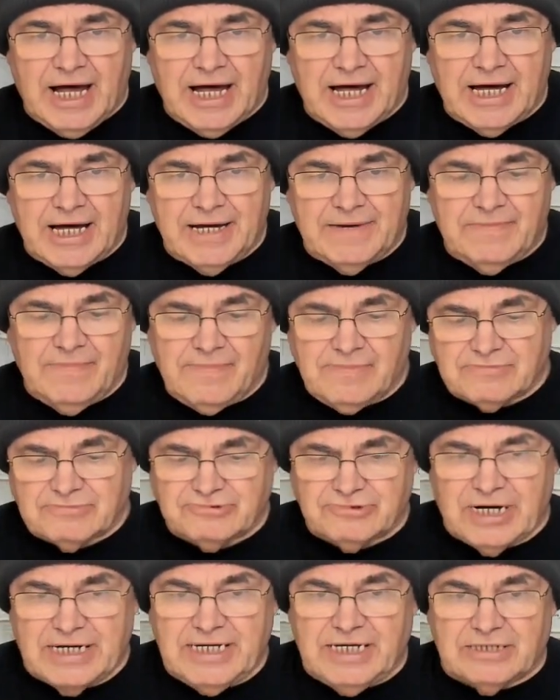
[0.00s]
Um,
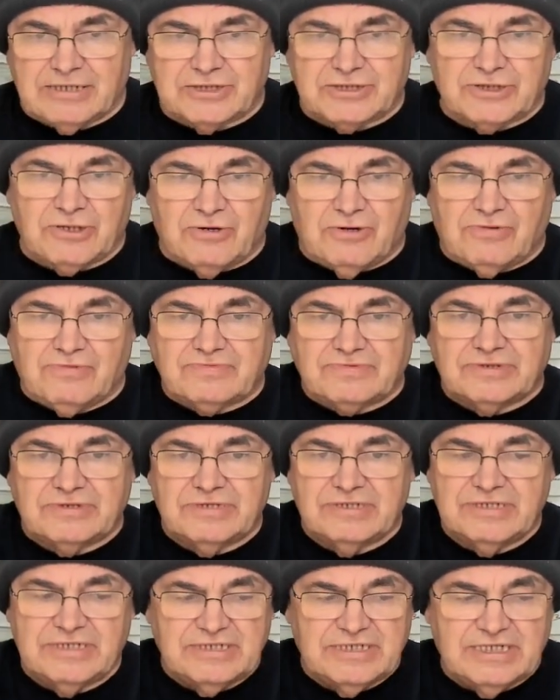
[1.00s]
right, so
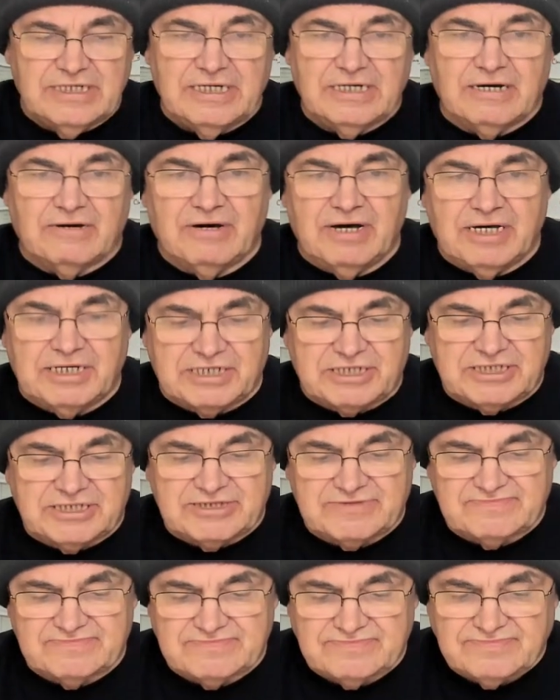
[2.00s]

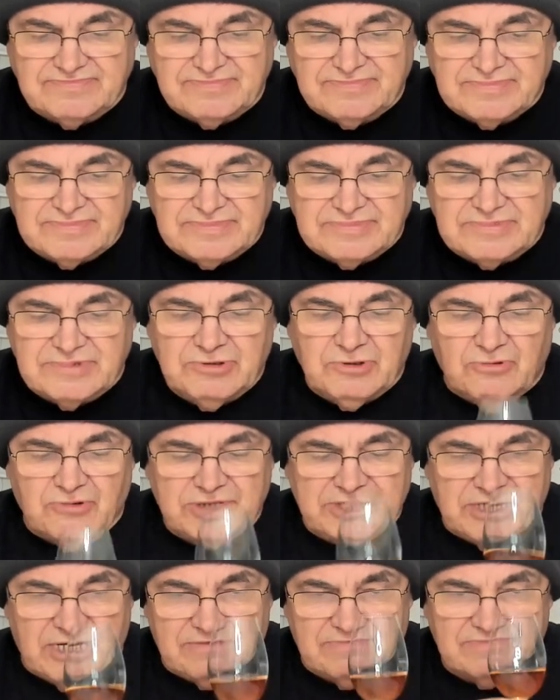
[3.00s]
let's
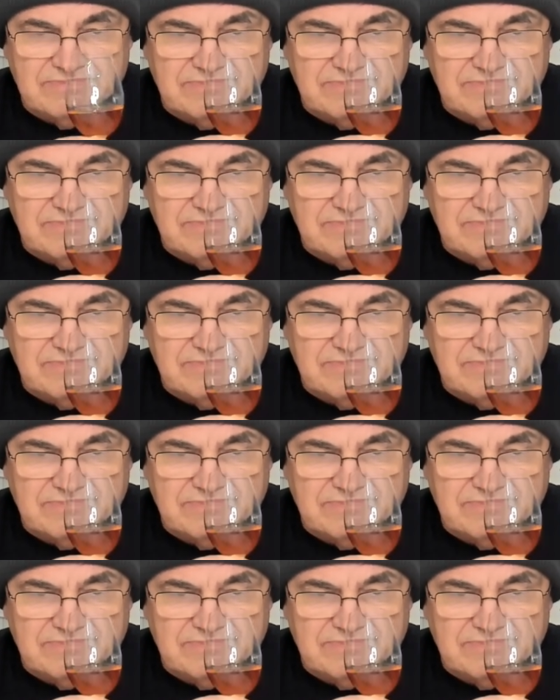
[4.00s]
nose it.